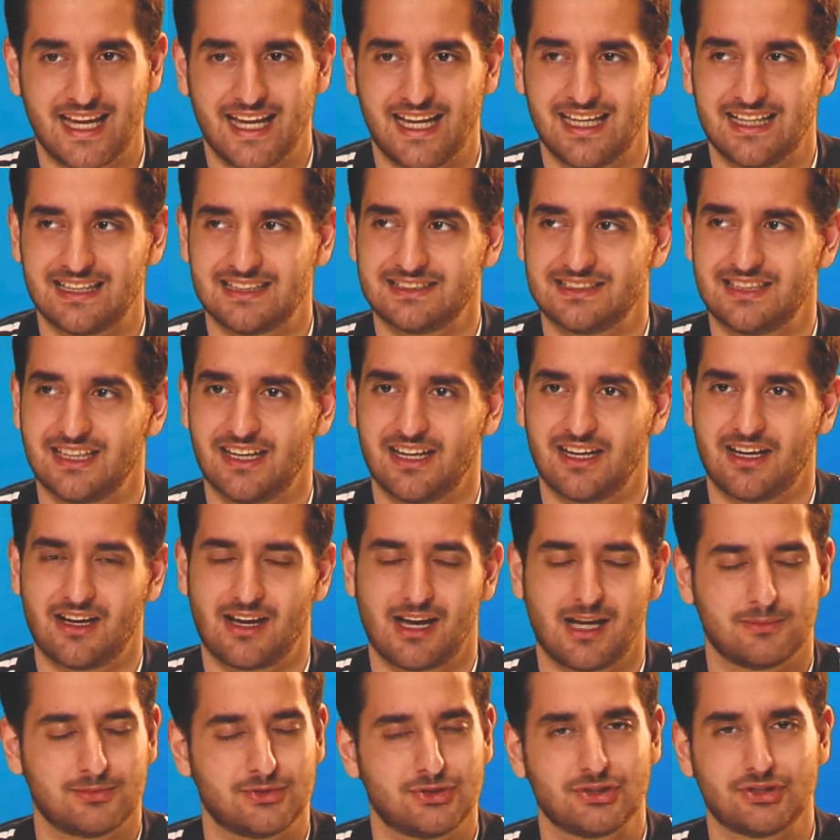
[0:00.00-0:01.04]
and
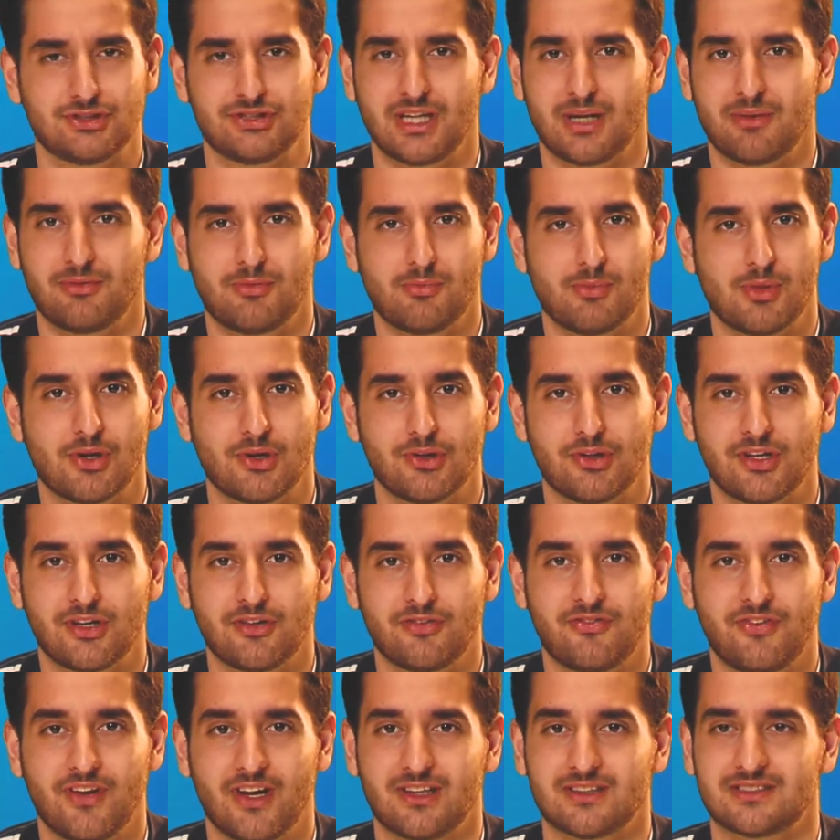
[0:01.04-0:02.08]
I'm sure James
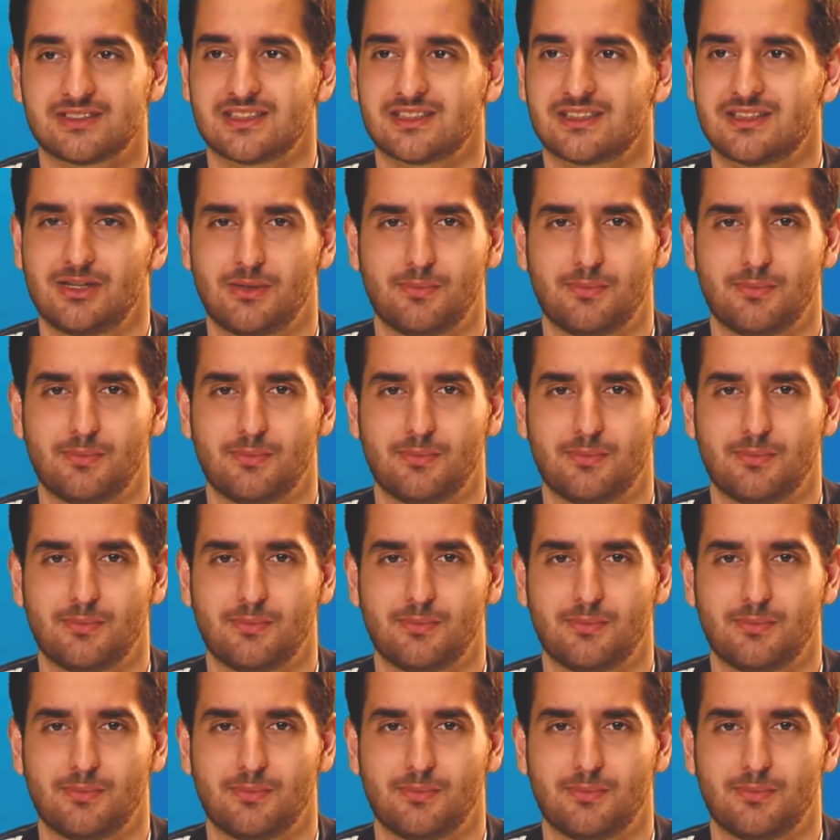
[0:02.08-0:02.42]
Milner felt